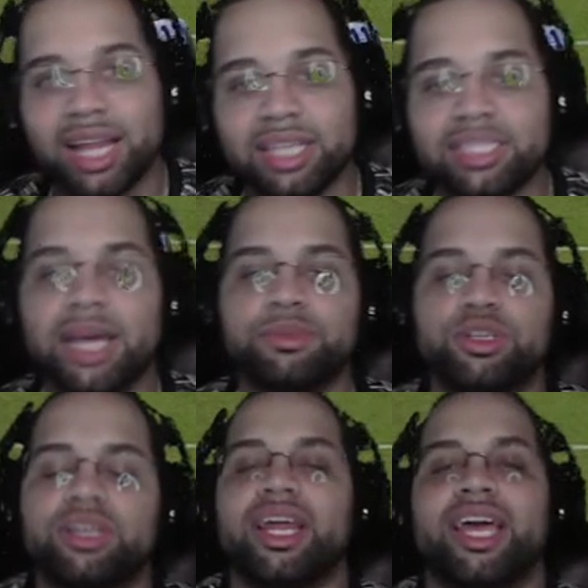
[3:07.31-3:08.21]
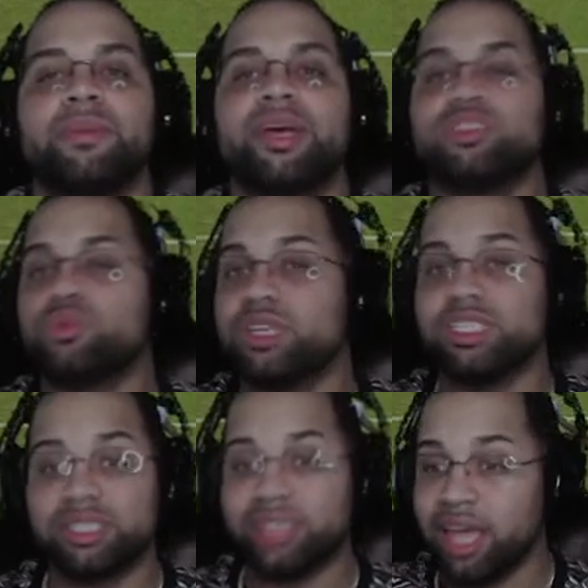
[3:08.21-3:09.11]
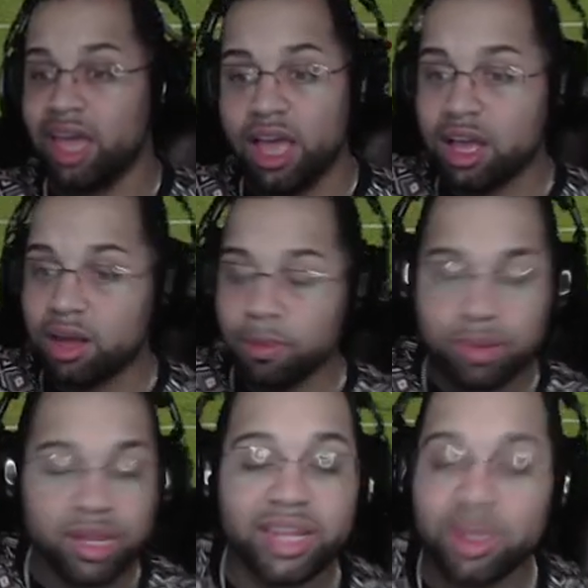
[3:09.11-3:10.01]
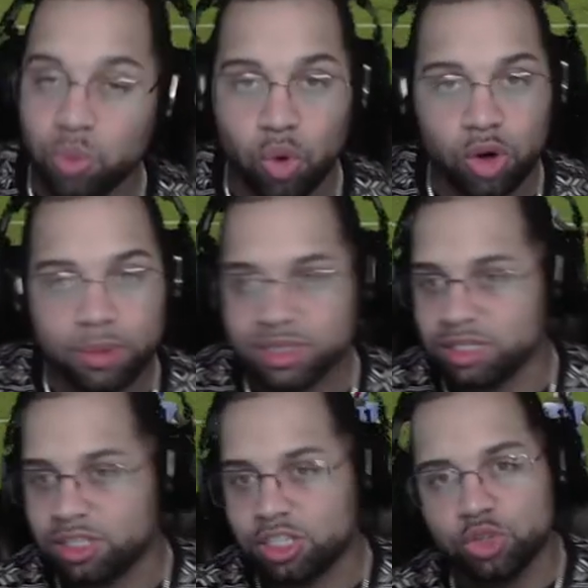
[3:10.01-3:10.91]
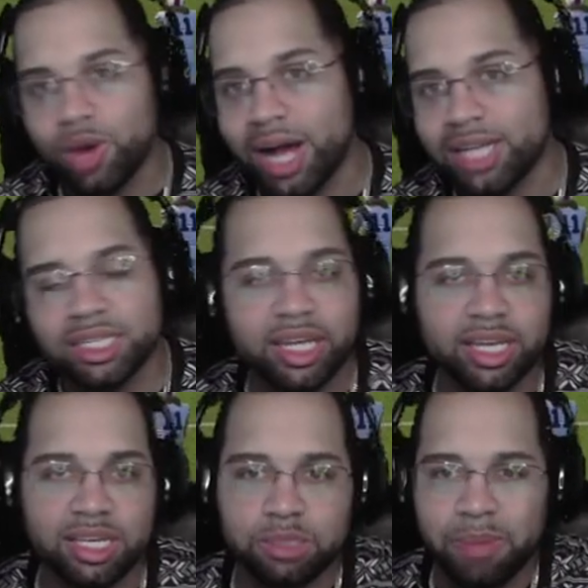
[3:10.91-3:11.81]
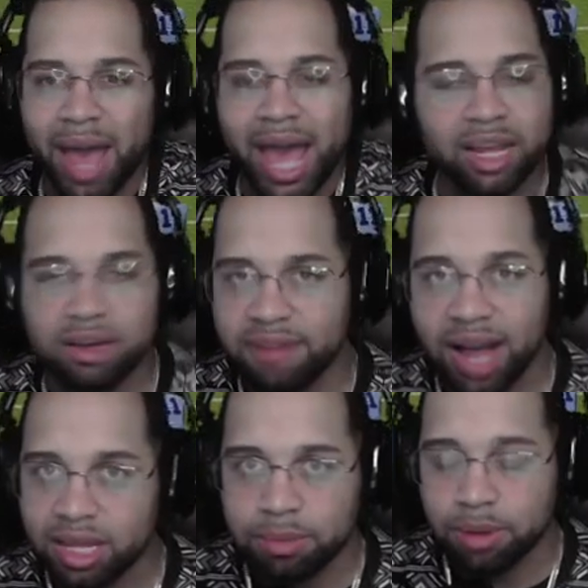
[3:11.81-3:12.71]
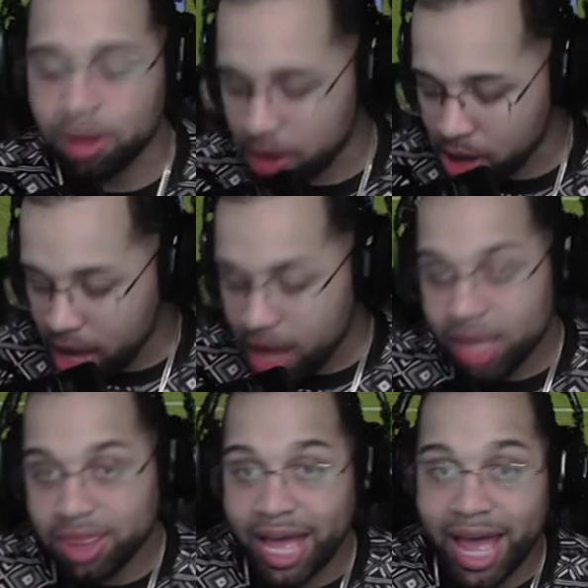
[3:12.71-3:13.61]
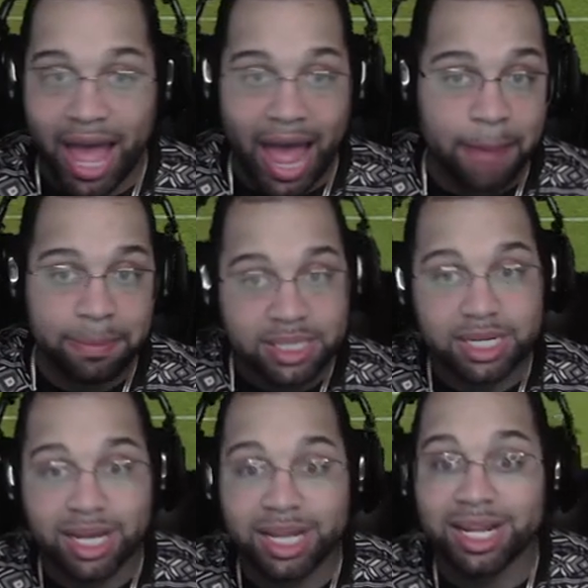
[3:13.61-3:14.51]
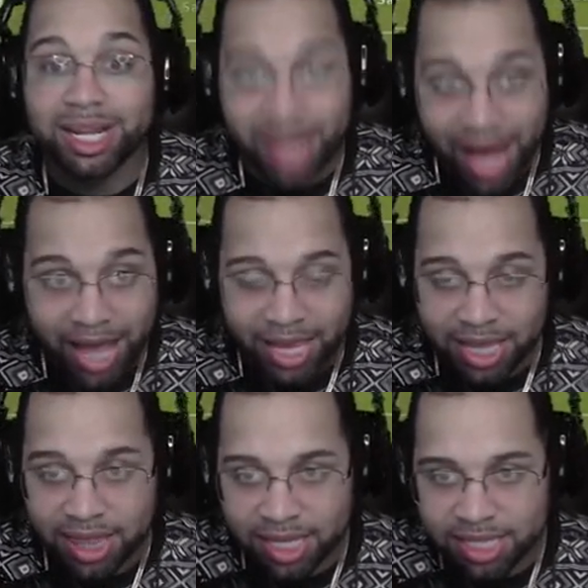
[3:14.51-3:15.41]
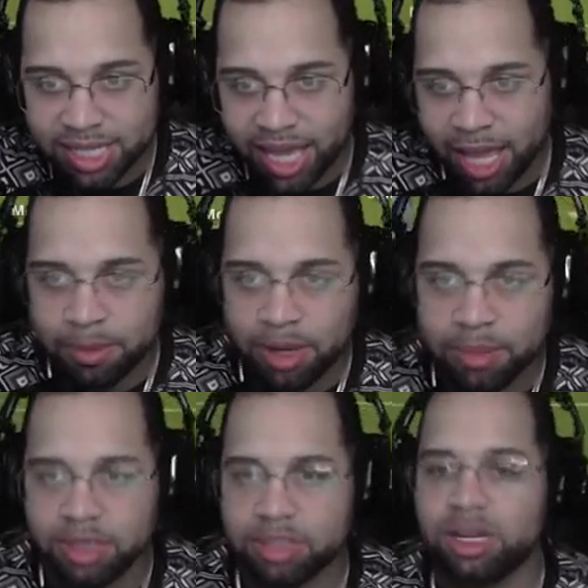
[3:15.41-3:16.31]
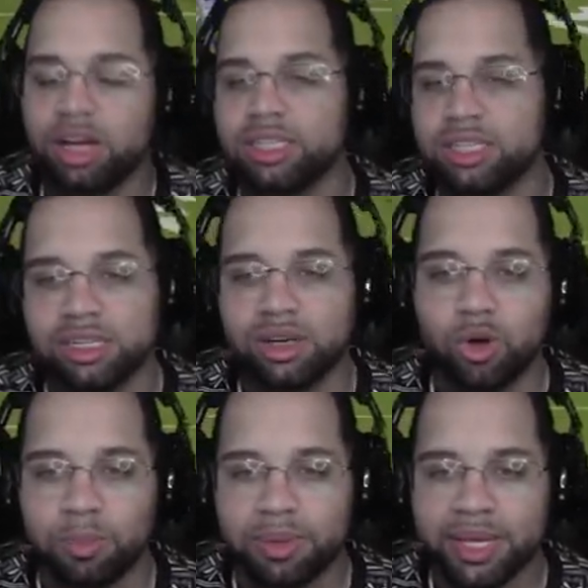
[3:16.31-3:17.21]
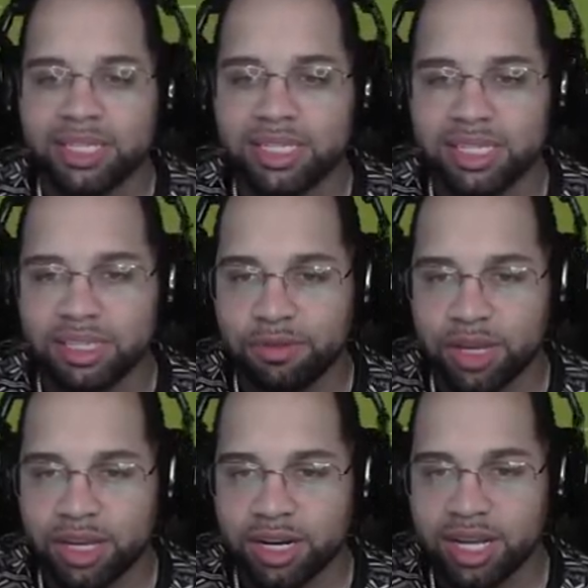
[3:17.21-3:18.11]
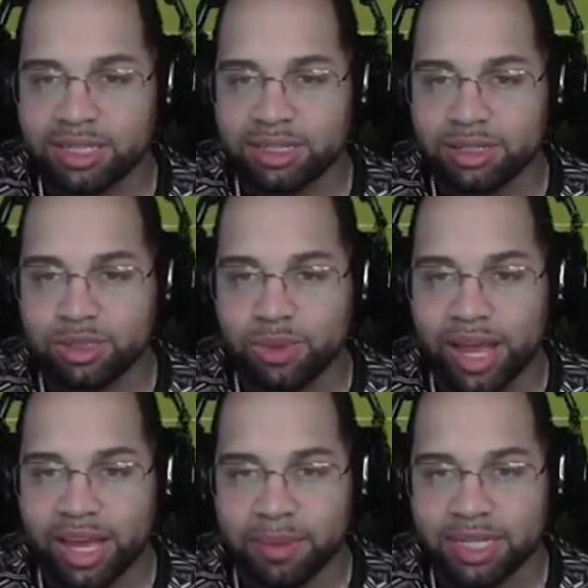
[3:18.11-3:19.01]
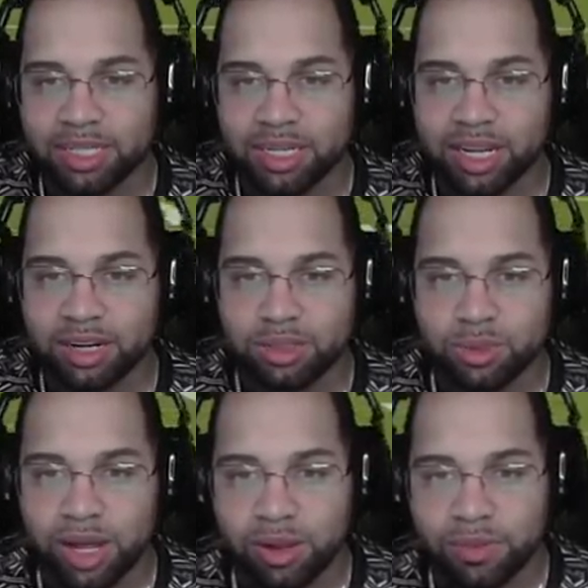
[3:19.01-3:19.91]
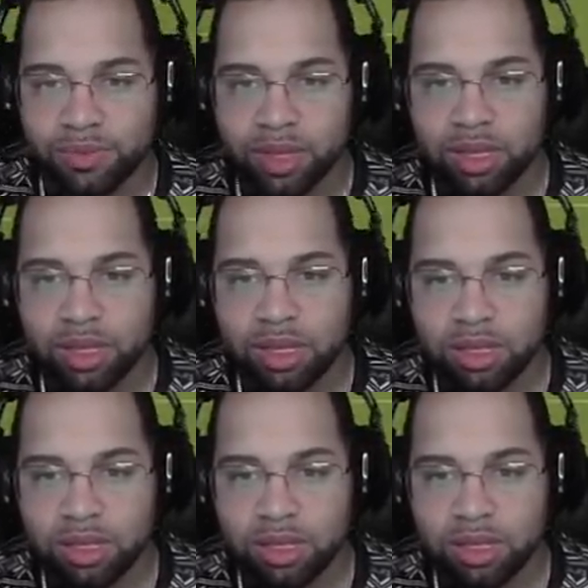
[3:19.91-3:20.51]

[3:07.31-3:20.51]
A lot of the times you get an animation where he just like completely warps and swats it like he's batting a volleyball. That happens a lot in this game. Now I'm going to toss it to Cole Beasley, see if we can get a nice little swat animation there as well.